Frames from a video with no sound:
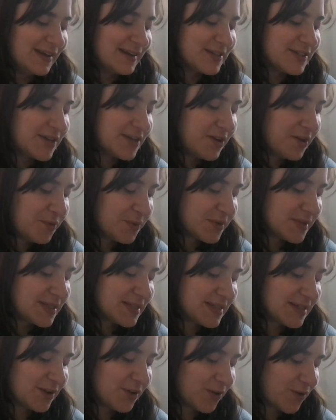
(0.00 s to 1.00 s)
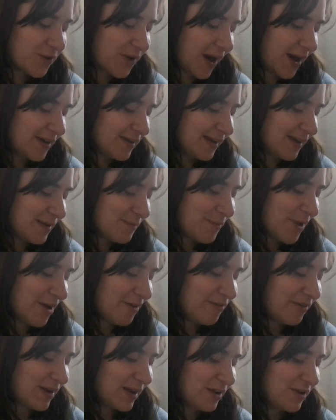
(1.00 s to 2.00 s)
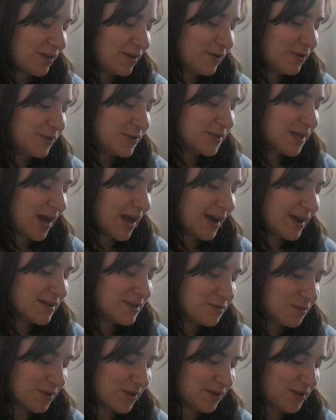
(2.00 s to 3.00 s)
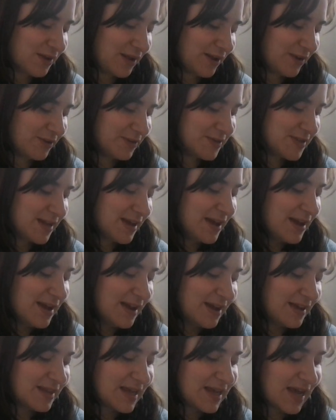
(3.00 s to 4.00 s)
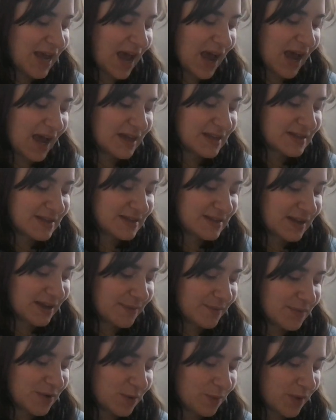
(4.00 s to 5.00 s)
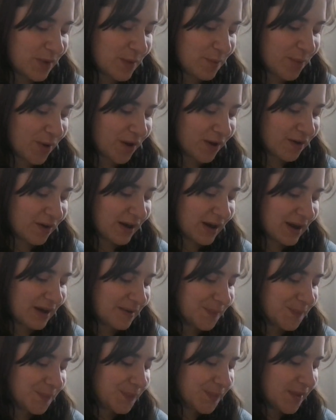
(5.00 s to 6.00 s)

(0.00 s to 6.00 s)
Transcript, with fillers: She was still cradling Muffin, whose eyes were closed. The cat seemed to be purring.